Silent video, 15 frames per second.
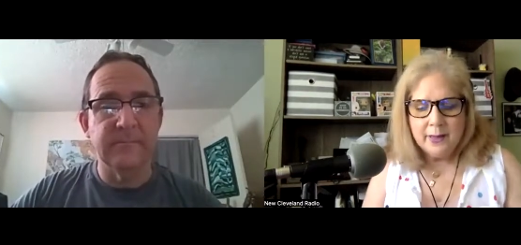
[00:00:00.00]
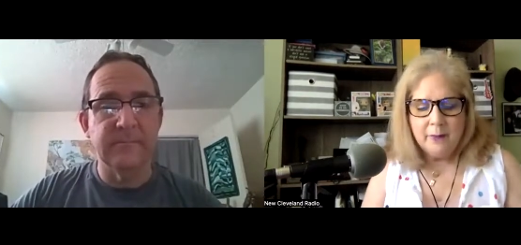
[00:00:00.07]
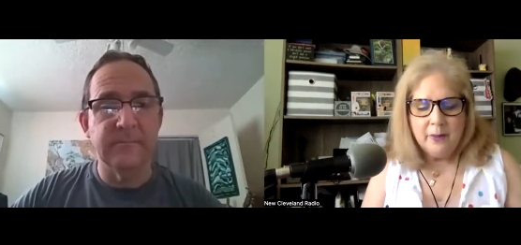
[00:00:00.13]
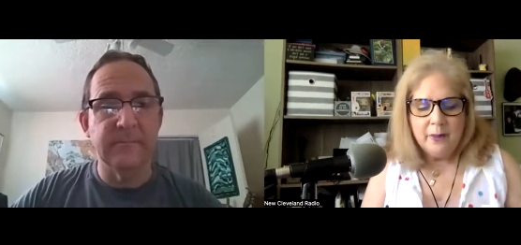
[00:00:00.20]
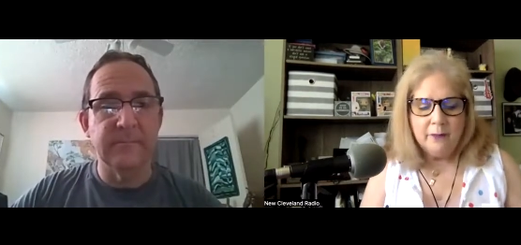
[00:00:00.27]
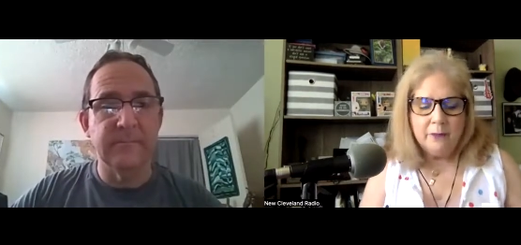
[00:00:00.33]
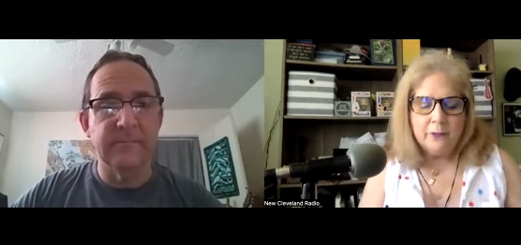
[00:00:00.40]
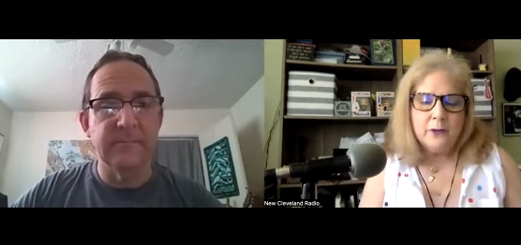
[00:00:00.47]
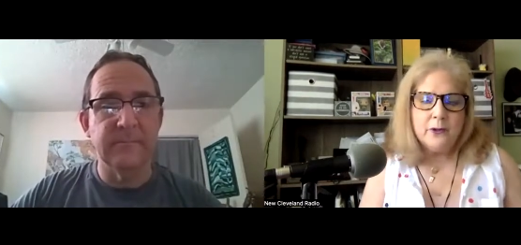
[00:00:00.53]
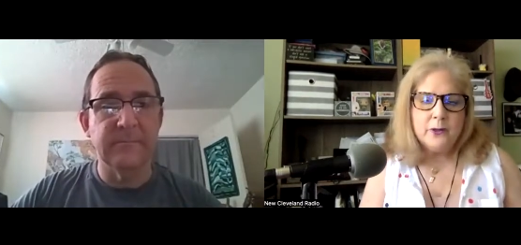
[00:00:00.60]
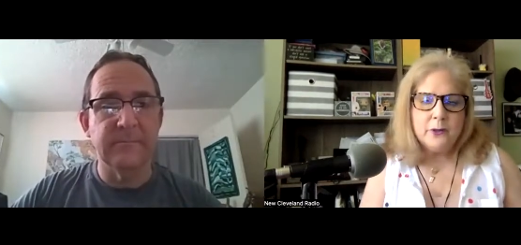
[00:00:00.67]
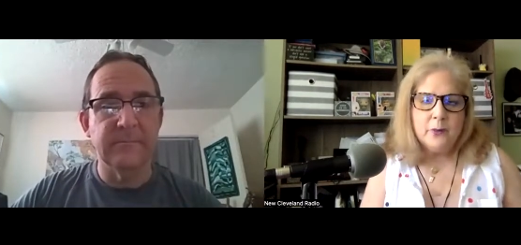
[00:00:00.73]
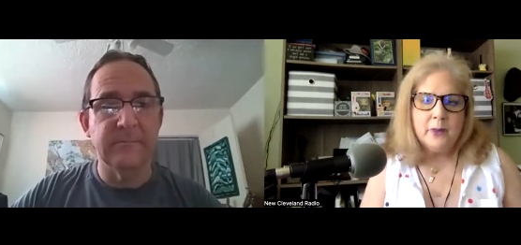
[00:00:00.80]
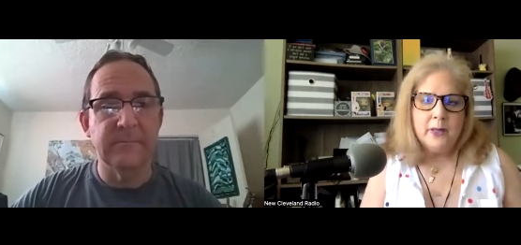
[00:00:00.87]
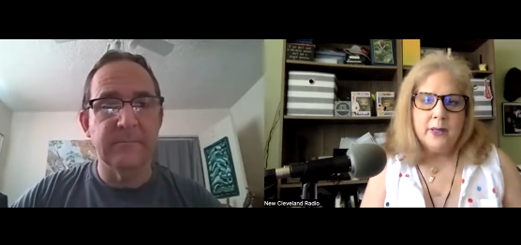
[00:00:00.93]
Speaker 1: I mean, the
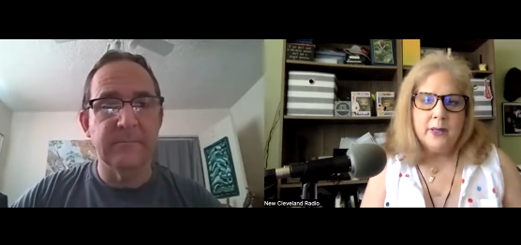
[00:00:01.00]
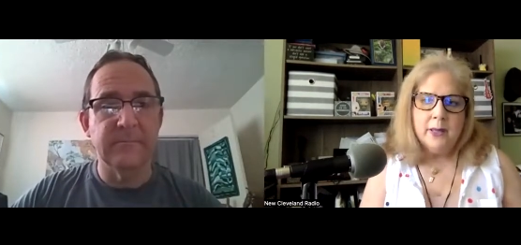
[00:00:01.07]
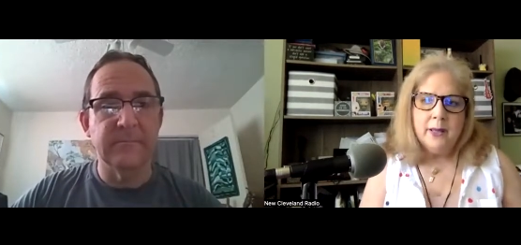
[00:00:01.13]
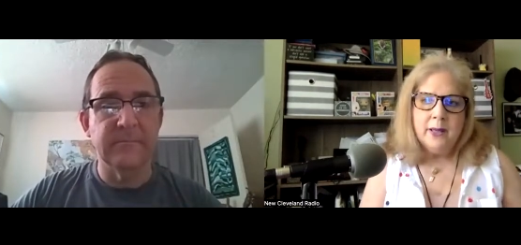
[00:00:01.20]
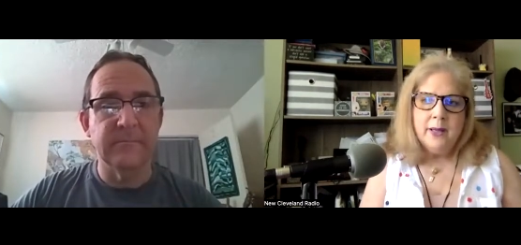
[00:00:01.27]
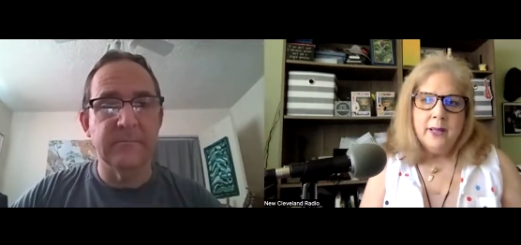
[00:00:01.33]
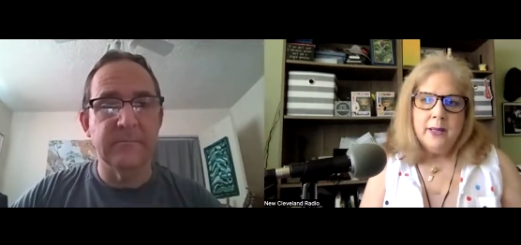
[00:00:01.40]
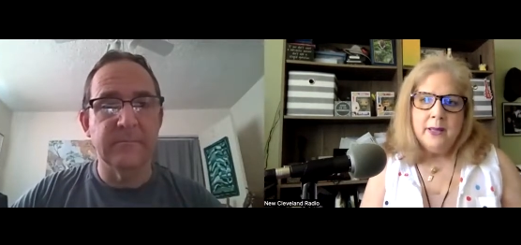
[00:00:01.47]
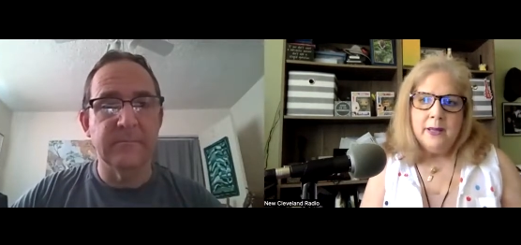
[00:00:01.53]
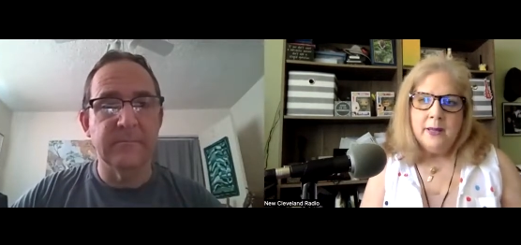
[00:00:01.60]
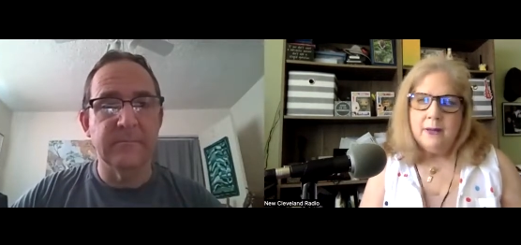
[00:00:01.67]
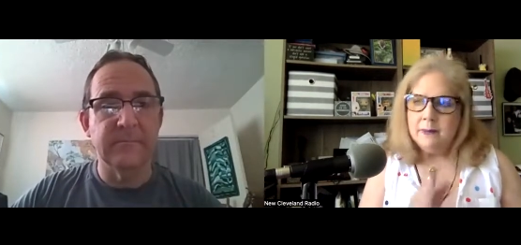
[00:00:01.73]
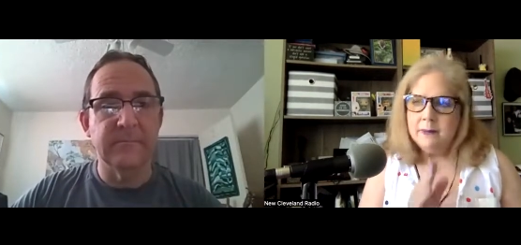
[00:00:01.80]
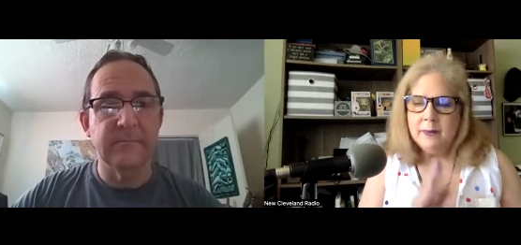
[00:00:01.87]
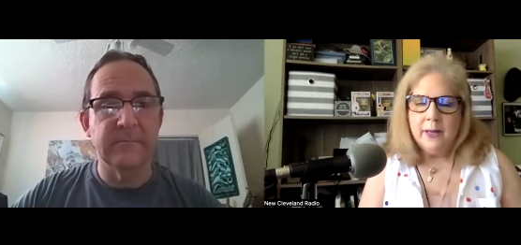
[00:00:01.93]
first week, you
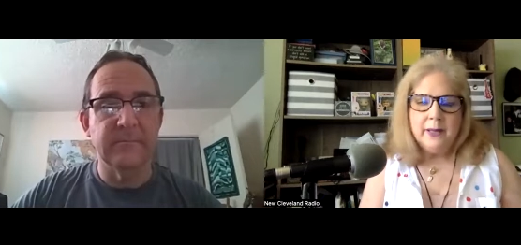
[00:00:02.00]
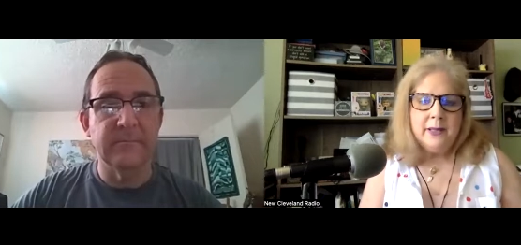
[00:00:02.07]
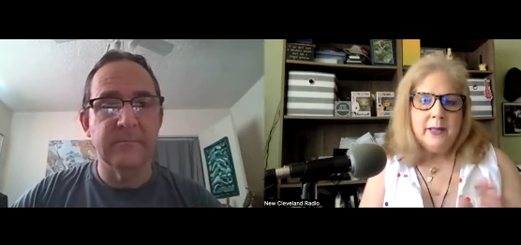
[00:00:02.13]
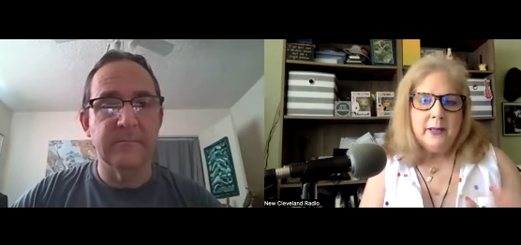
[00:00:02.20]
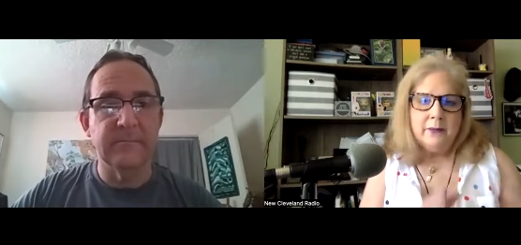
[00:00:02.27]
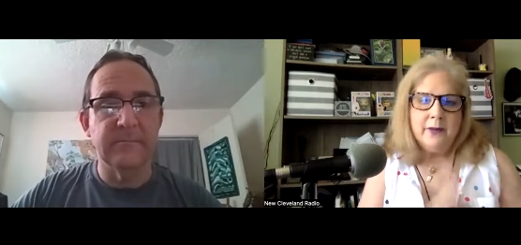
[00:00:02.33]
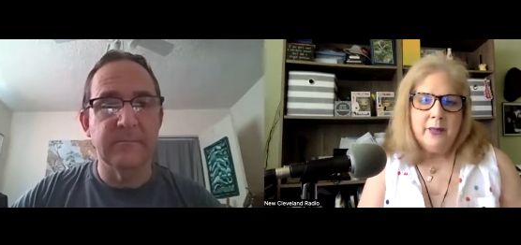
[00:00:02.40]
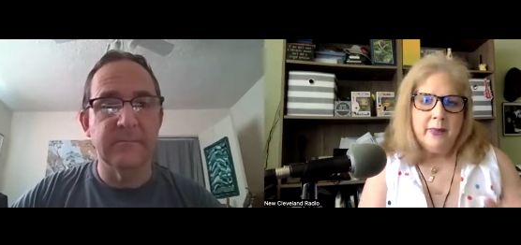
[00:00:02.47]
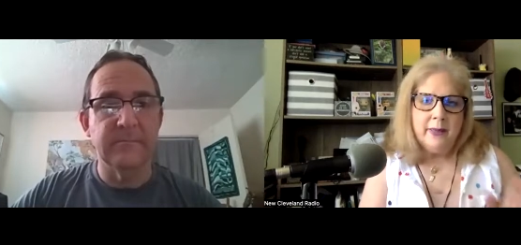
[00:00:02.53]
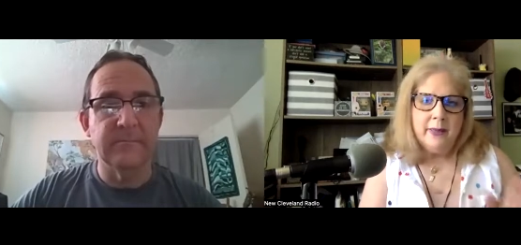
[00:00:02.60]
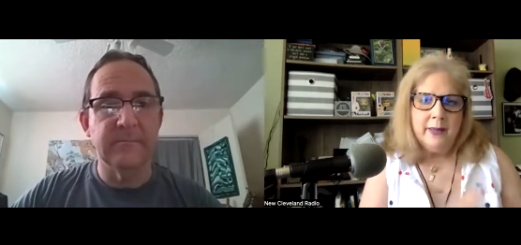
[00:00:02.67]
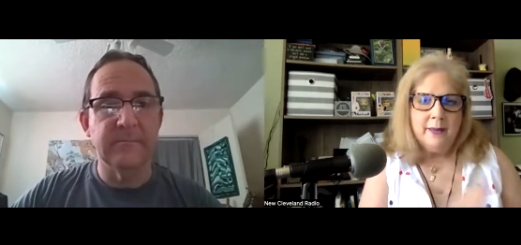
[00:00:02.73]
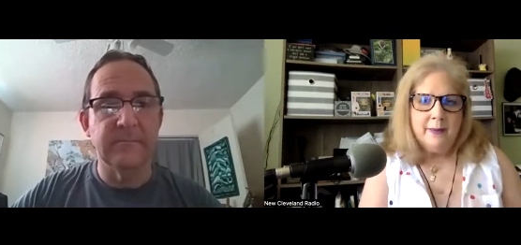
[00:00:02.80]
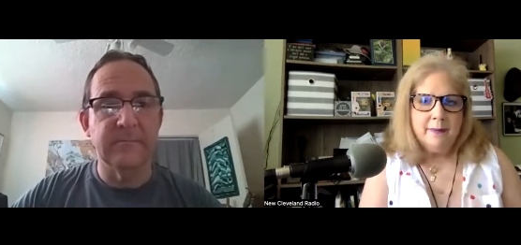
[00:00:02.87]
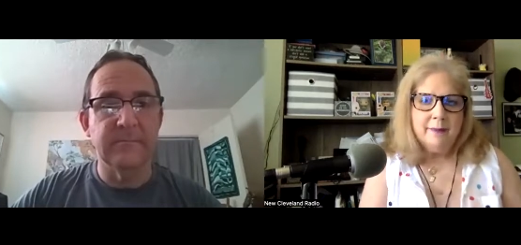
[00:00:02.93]
know, I did
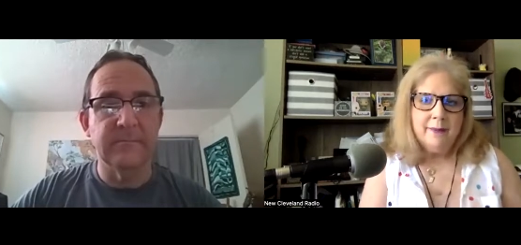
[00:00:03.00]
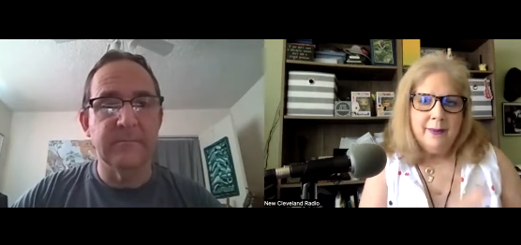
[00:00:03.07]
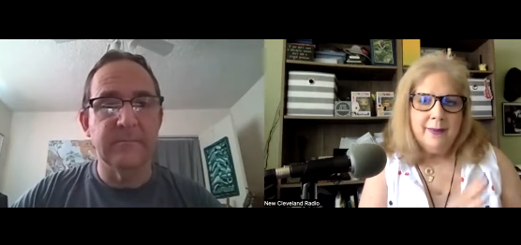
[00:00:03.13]
everything